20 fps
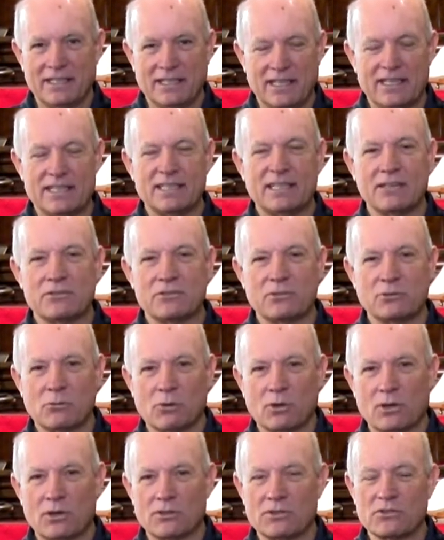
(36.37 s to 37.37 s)
it doesn't
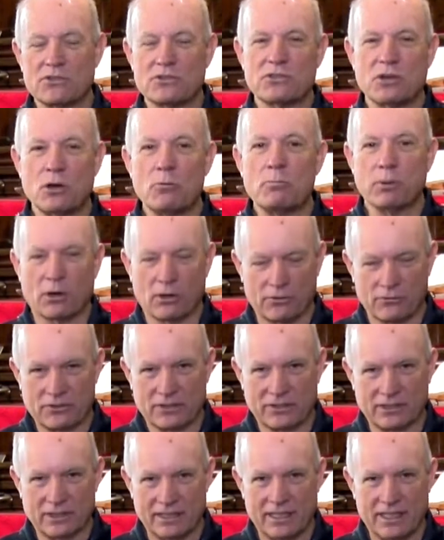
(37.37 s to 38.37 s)
work so
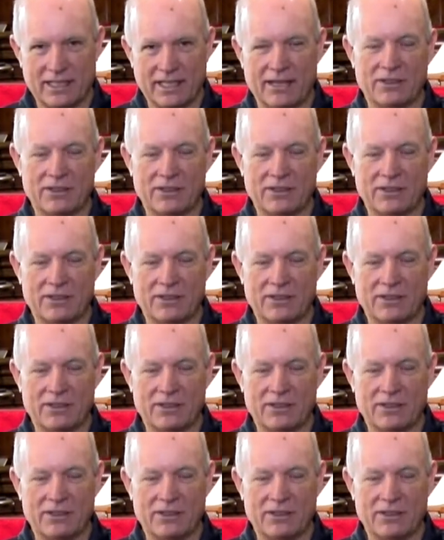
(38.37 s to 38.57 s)
perfectly,